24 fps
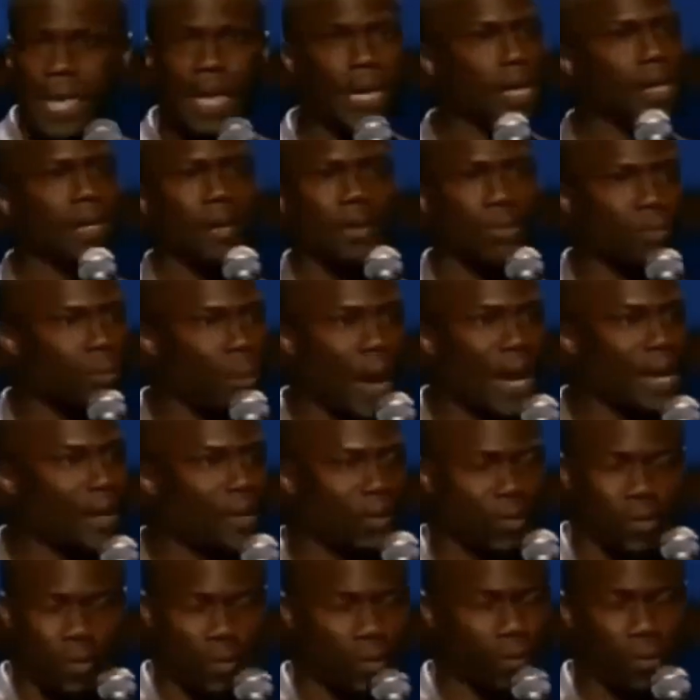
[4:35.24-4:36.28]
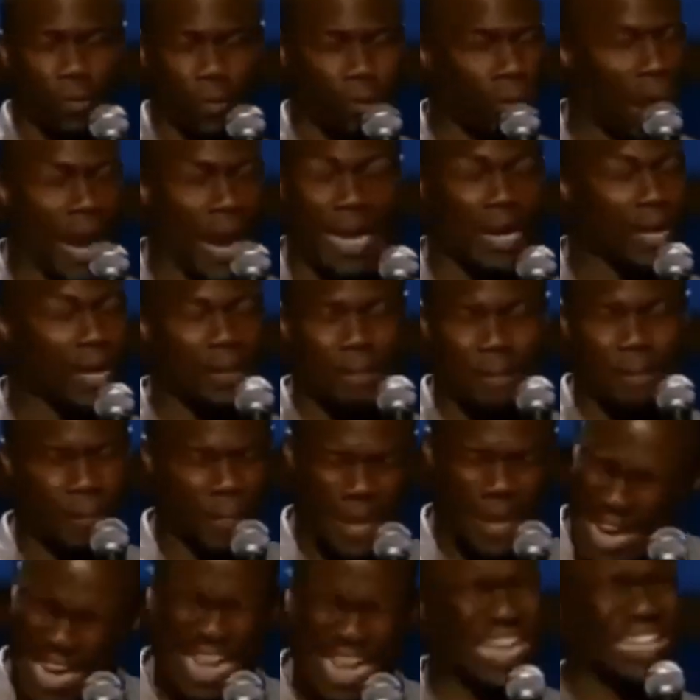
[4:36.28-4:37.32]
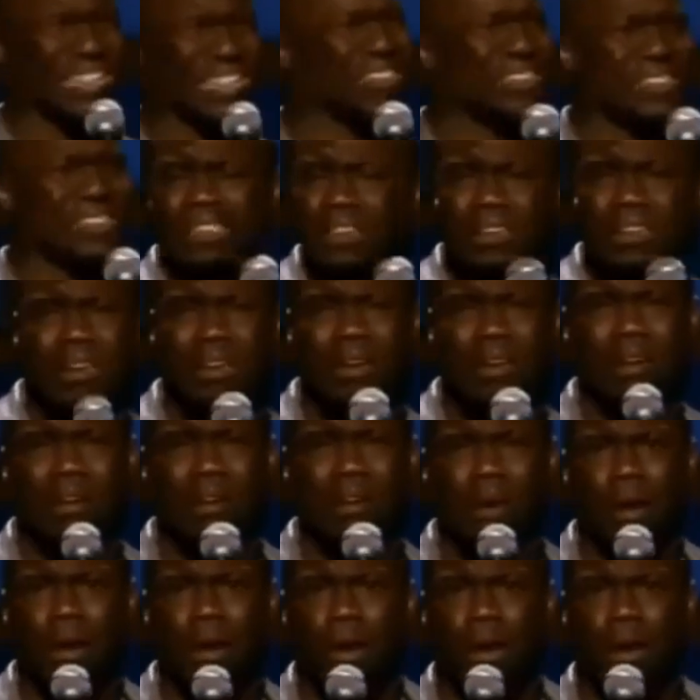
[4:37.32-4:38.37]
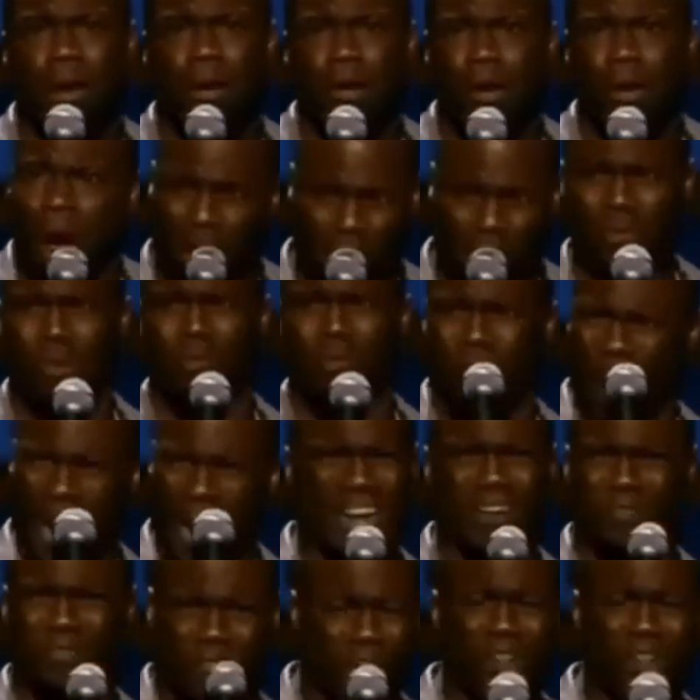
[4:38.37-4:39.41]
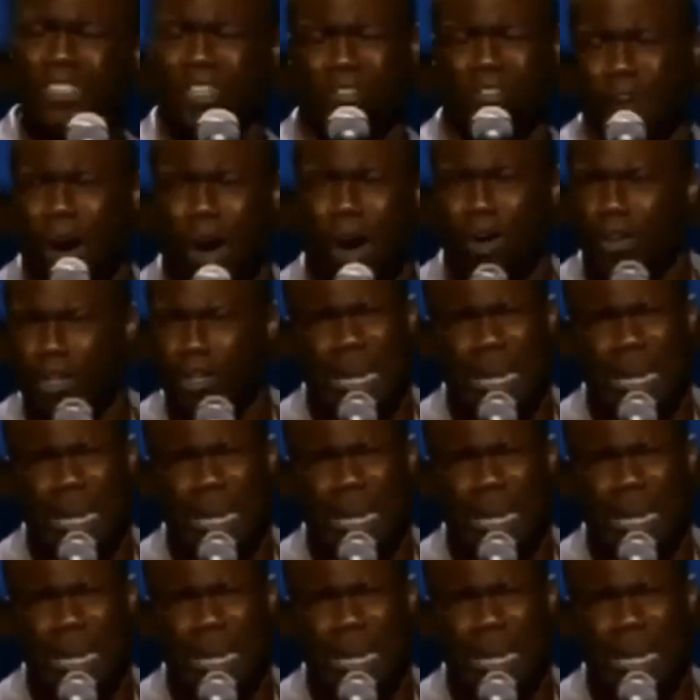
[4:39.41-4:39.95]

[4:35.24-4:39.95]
Minute, wait, wait a minute. Hold, wait, first of